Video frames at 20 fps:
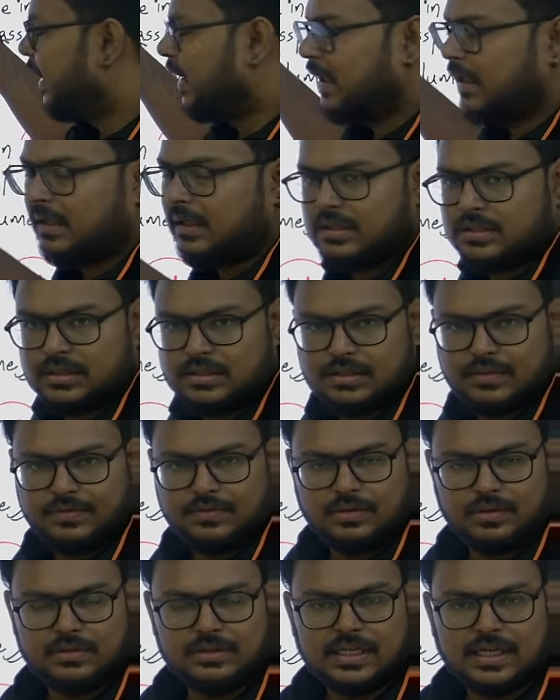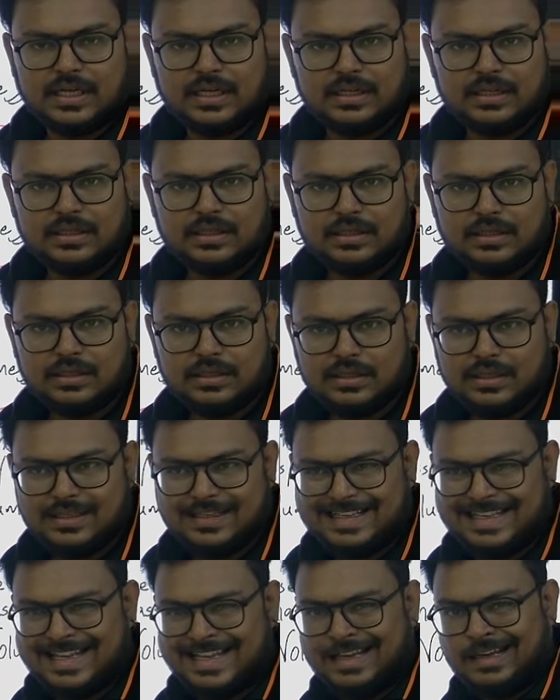characteristics of growth are
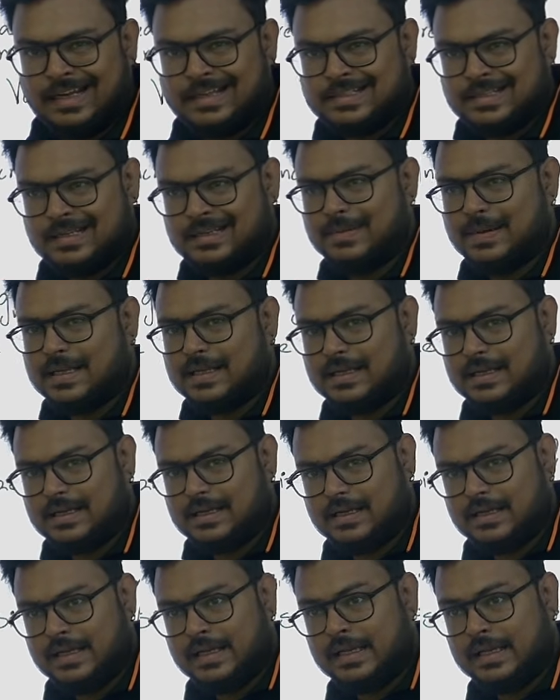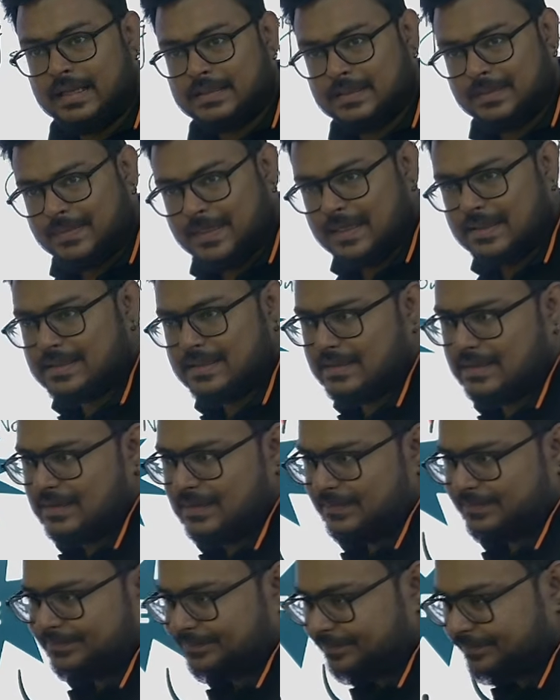increase in mass
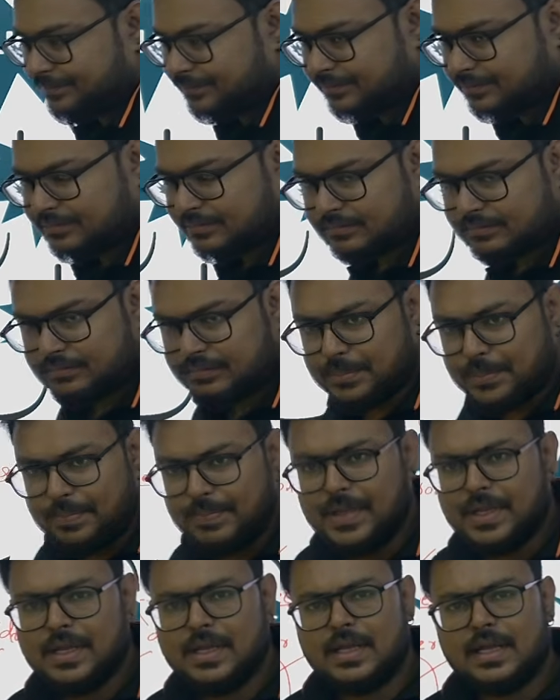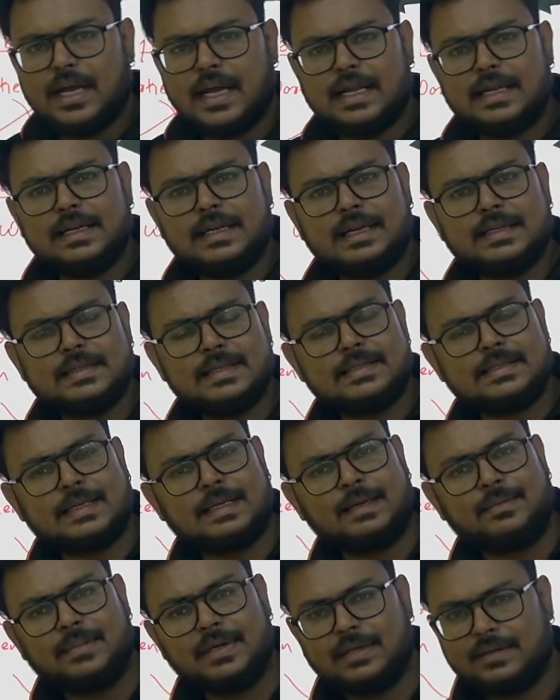and increase in cell
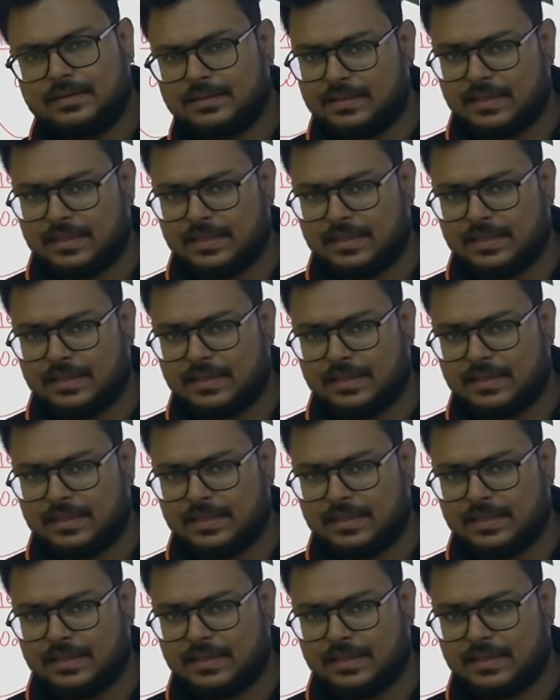number.